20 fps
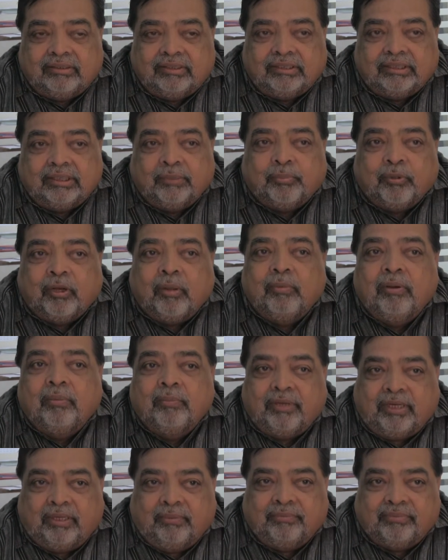the
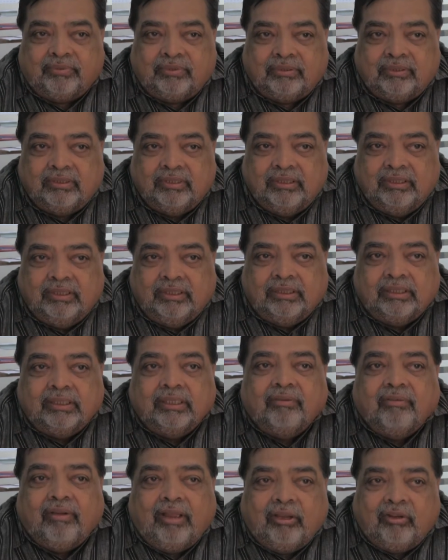problem comes.
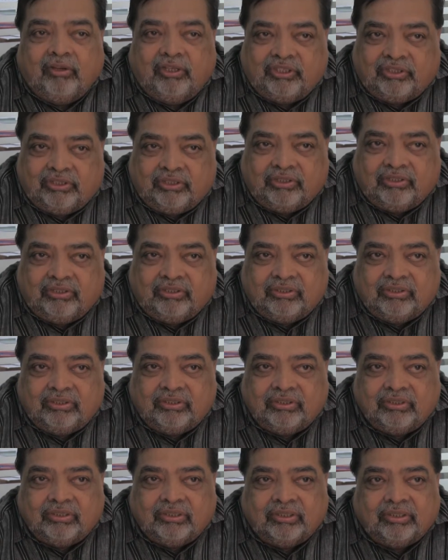The violations,
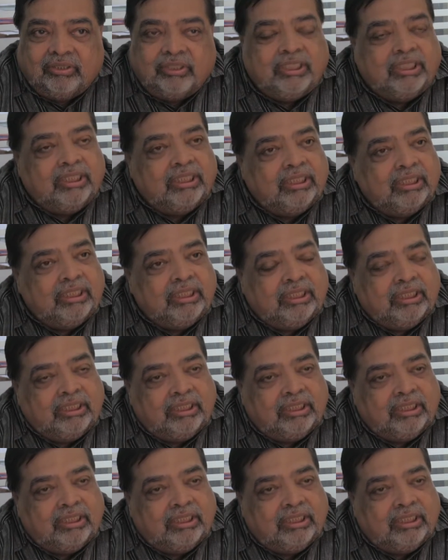the